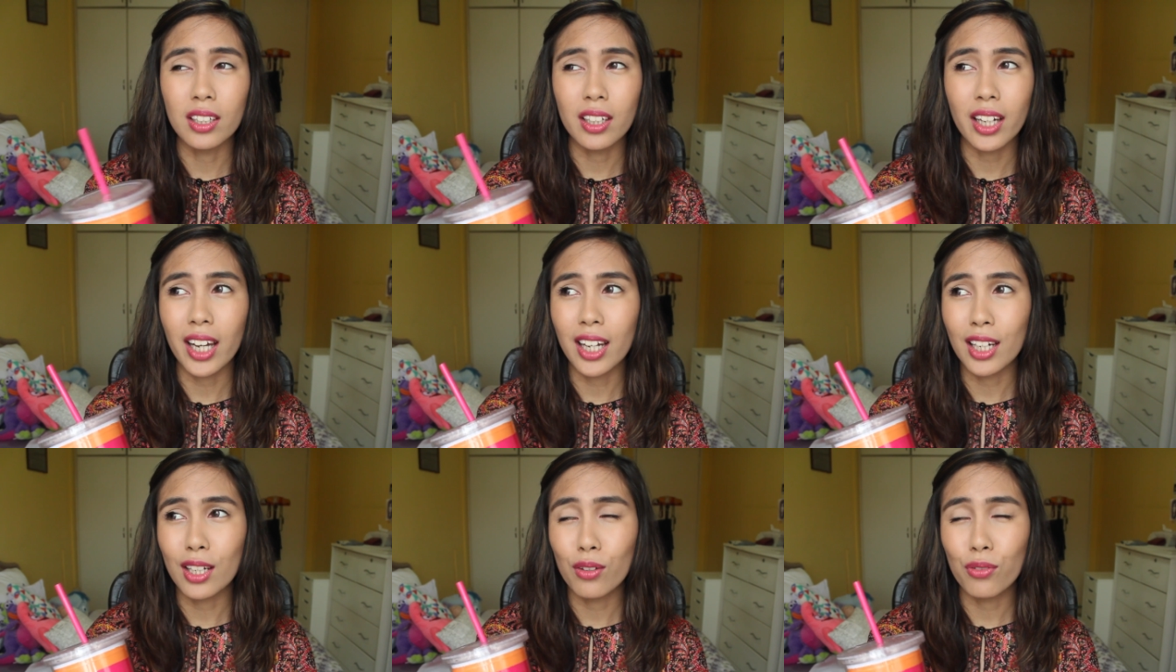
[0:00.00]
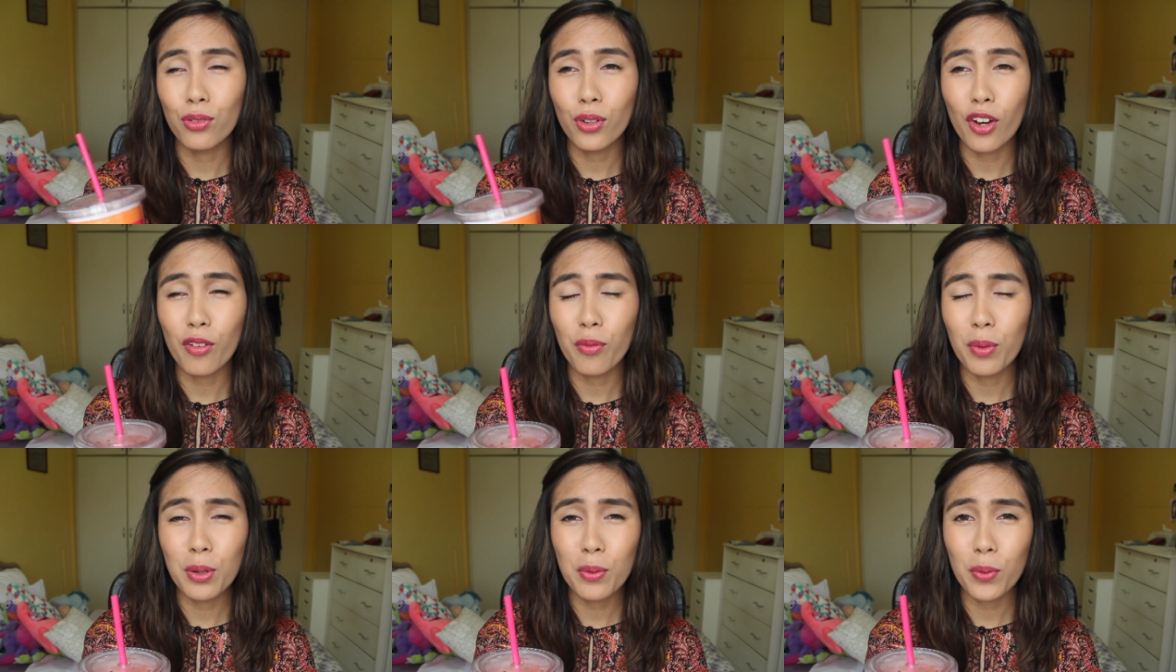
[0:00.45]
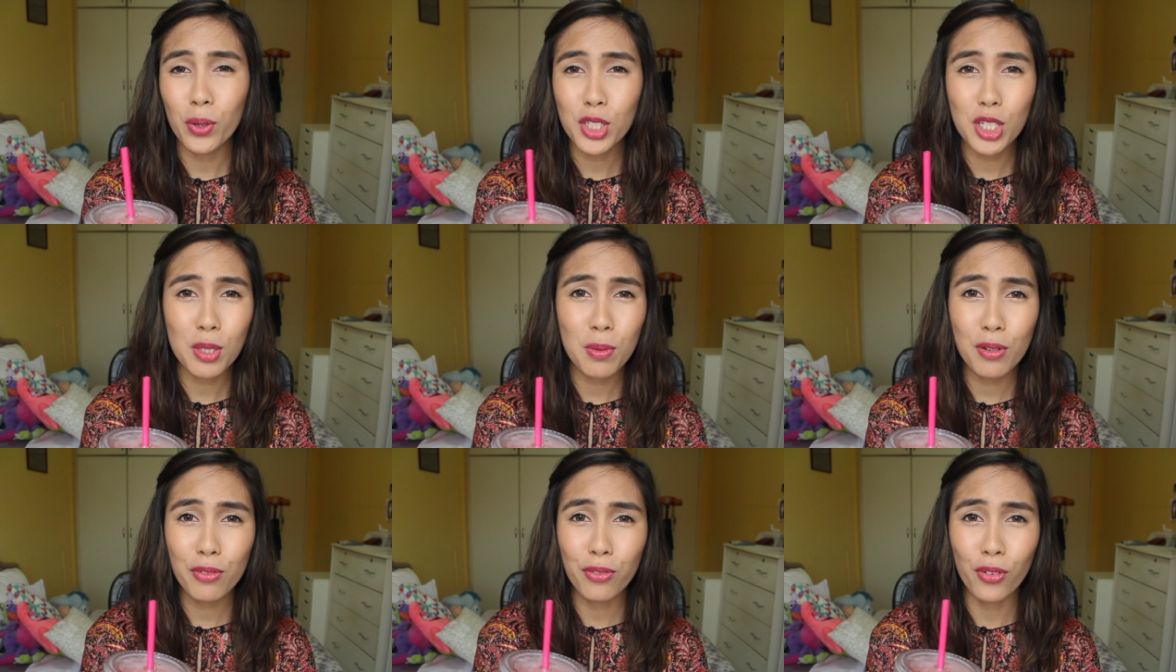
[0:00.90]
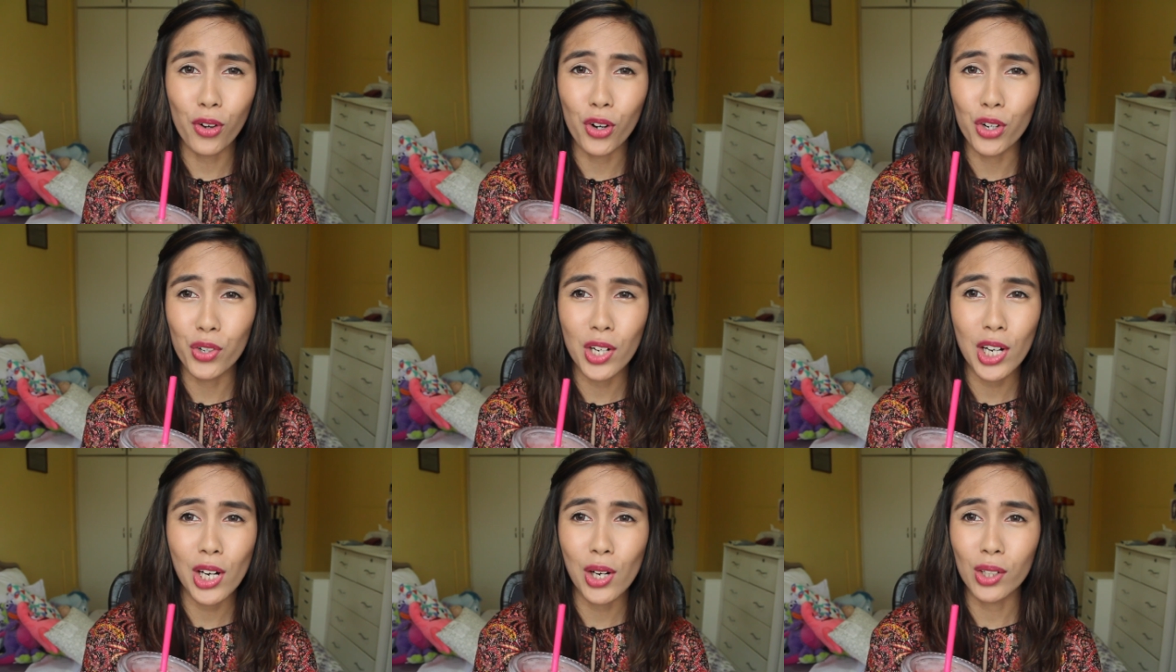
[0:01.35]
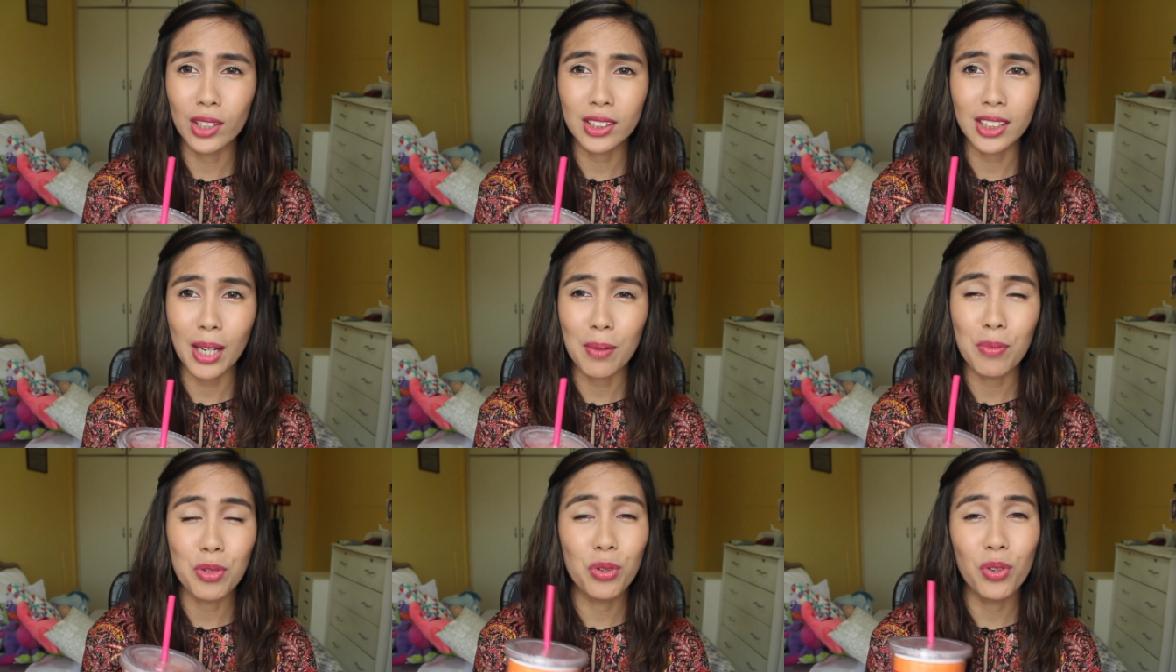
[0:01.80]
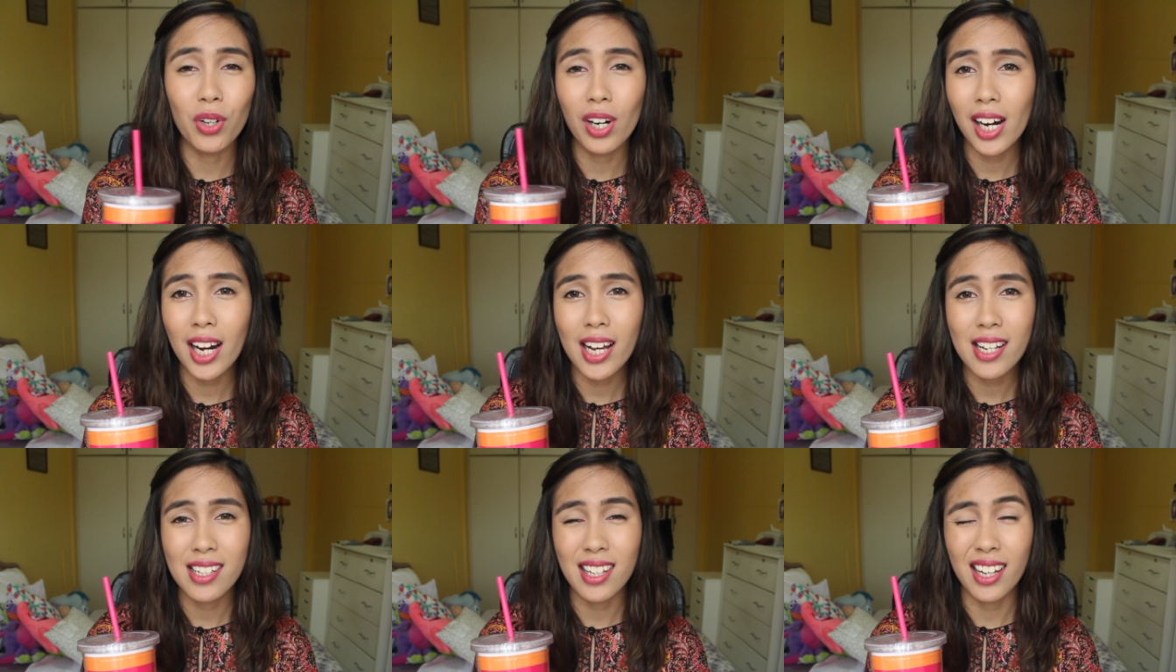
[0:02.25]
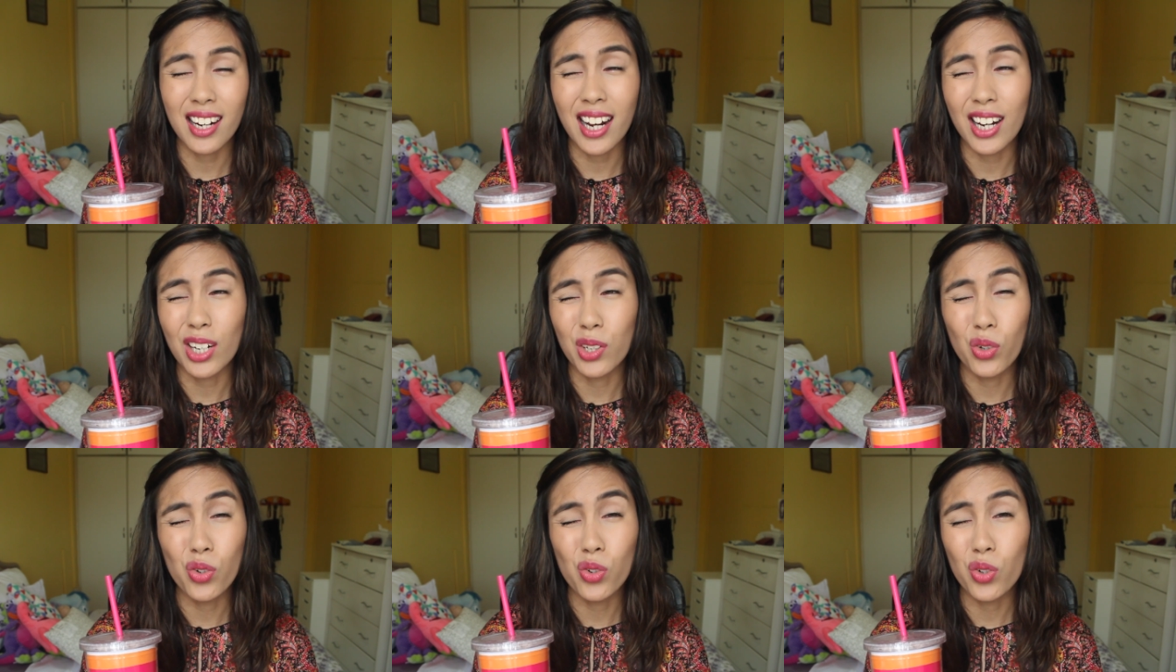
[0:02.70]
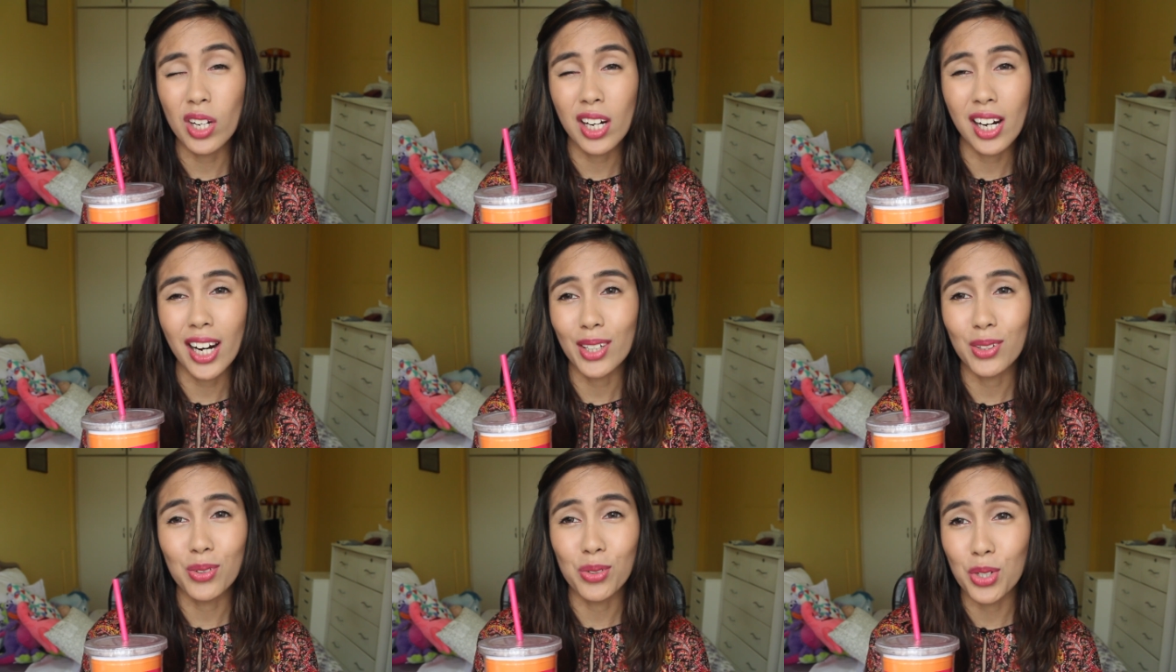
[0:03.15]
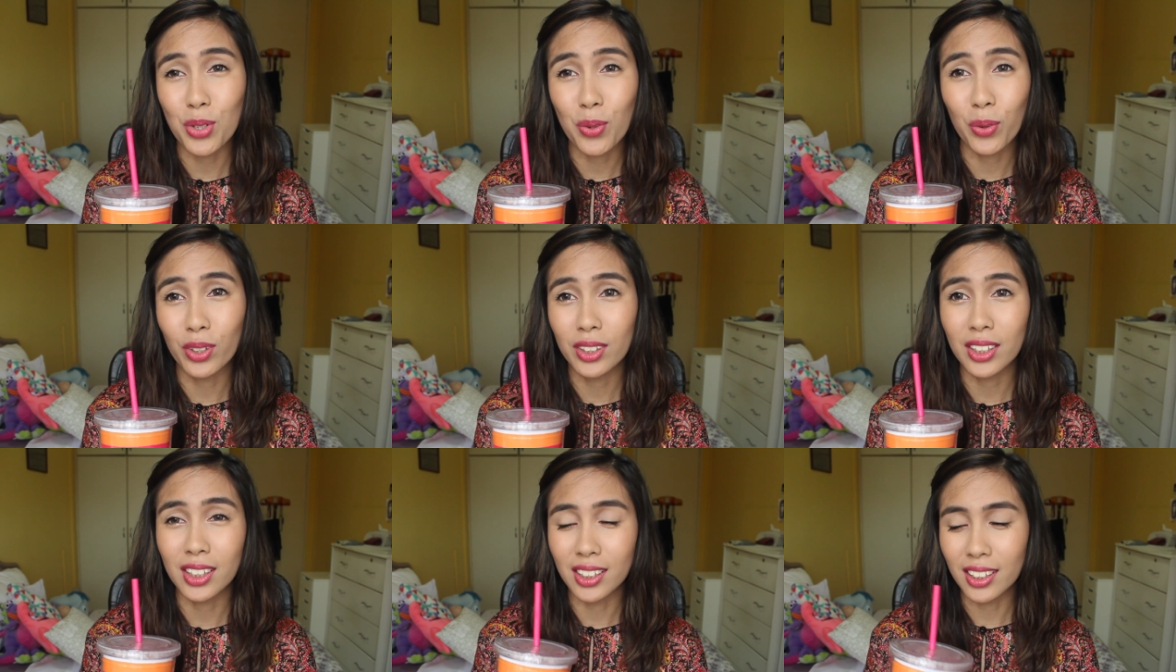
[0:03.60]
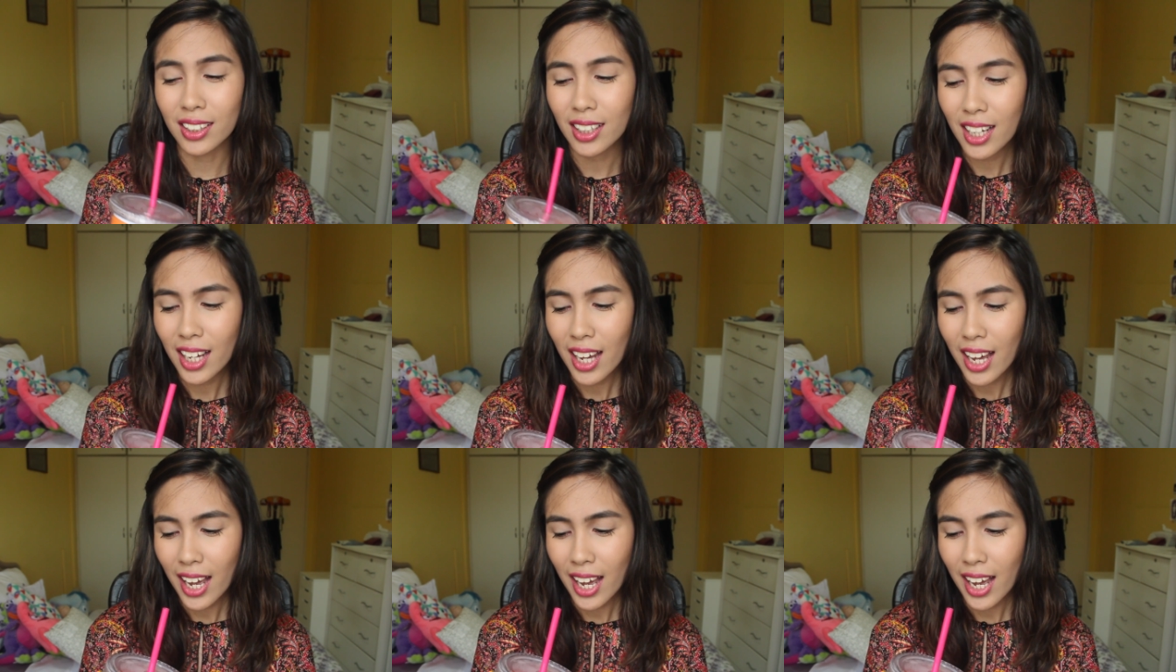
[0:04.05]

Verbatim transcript: and if you have been watching me for a really long time you realize that I don't really like to drink water